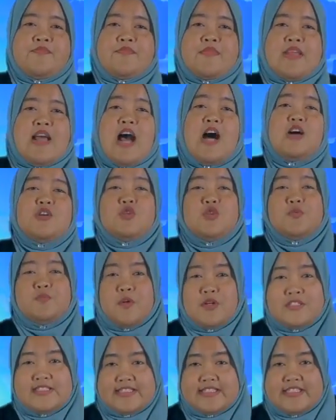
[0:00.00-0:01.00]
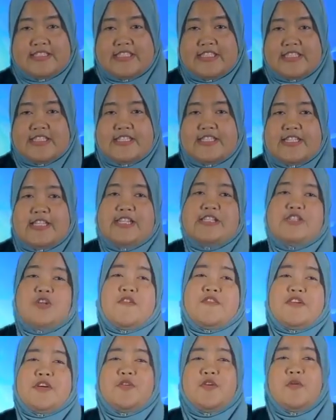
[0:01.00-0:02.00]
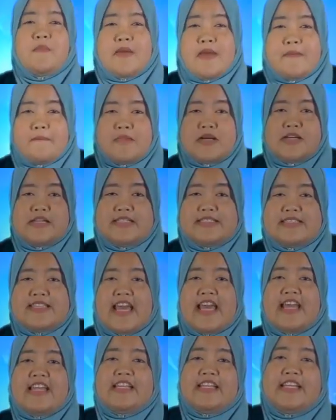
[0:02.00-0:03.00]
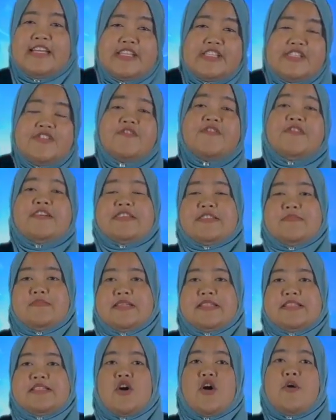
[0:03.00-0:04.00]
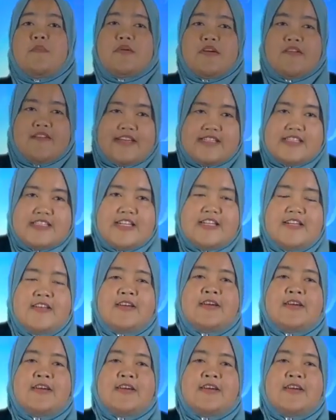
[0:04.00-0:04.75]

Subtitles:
How to position each of the group members at each frisbee's operation